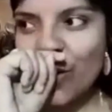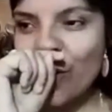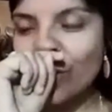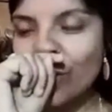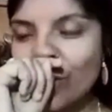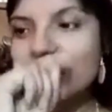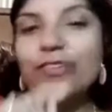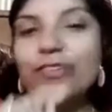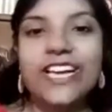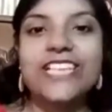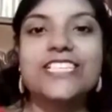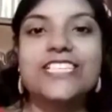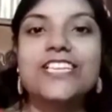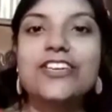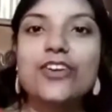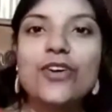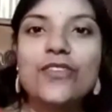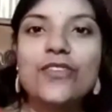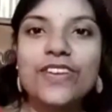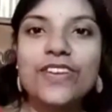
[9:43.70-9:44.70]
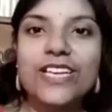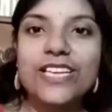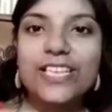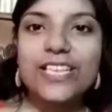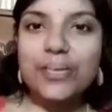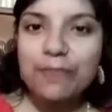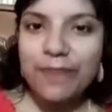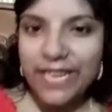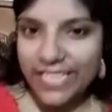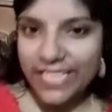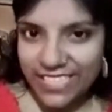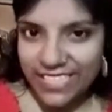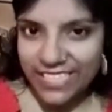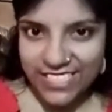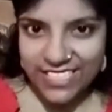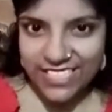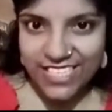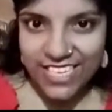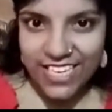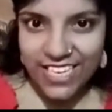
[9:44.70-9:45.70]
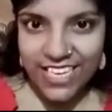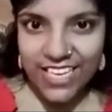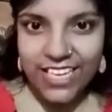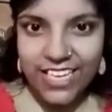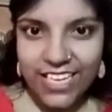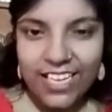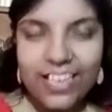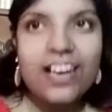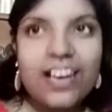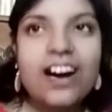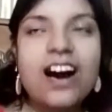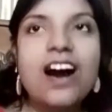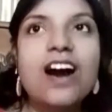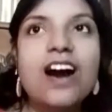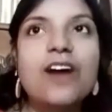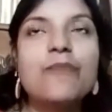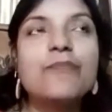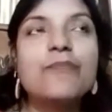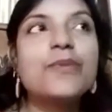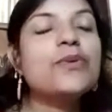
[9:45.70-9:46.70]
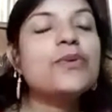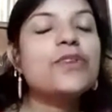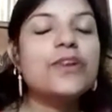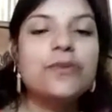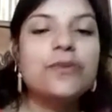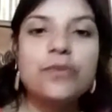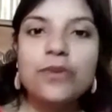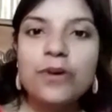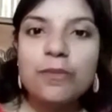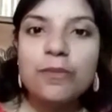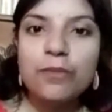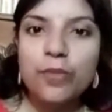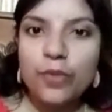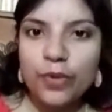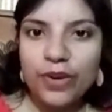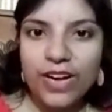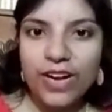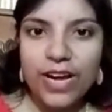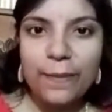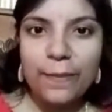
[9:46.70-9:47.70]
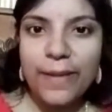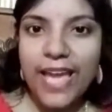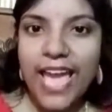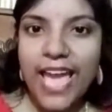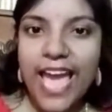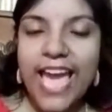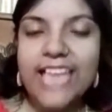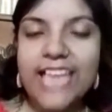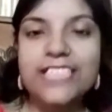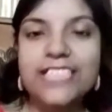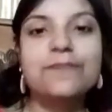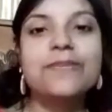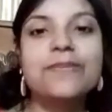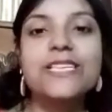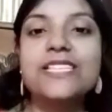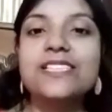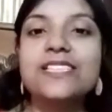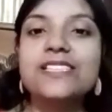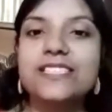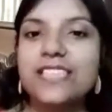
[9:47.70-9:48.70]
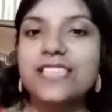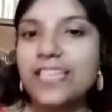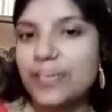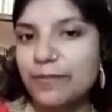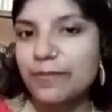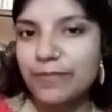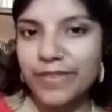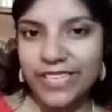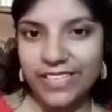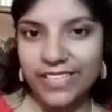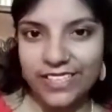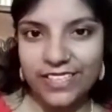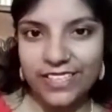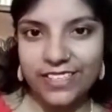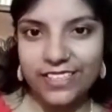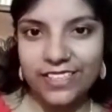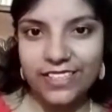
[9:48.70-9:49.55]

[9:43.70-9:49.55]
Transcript: the occasion of Independence Day, a beautiful program has been celebrated.